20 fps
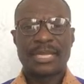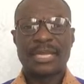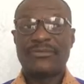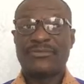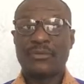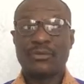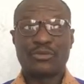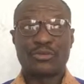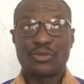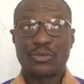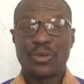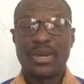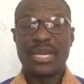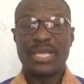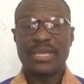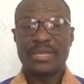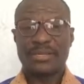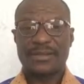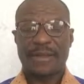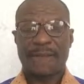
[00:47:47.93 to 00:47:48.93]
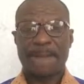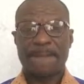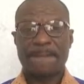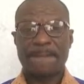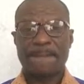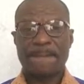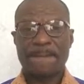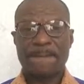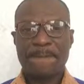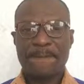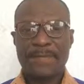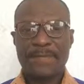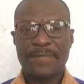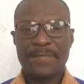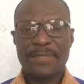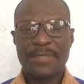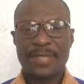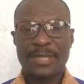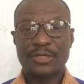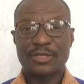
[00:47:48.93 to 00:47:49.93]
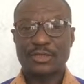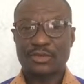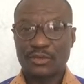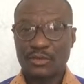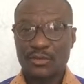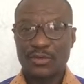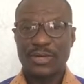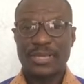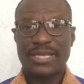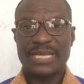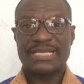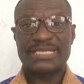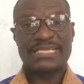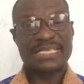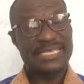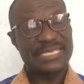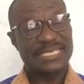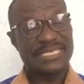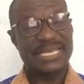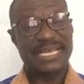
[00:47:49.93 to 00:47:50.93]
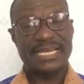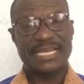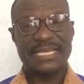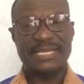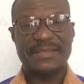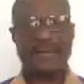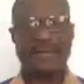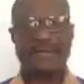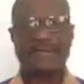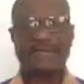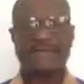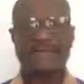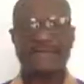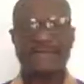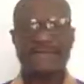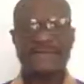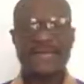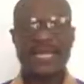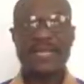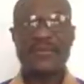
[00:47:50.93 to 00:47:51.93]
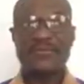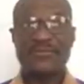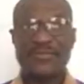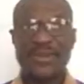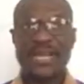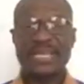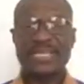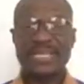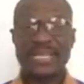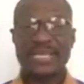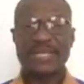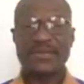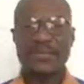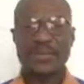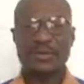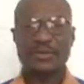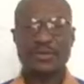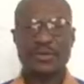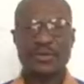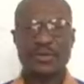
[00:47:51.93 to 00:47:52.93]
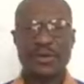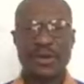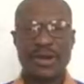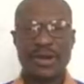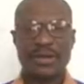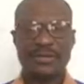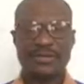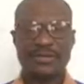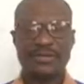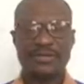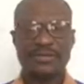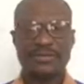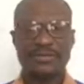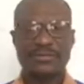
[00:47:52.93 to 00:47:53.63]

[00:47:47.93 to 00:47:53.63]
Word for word: If you truly Truly and sincerely invited him into your heart,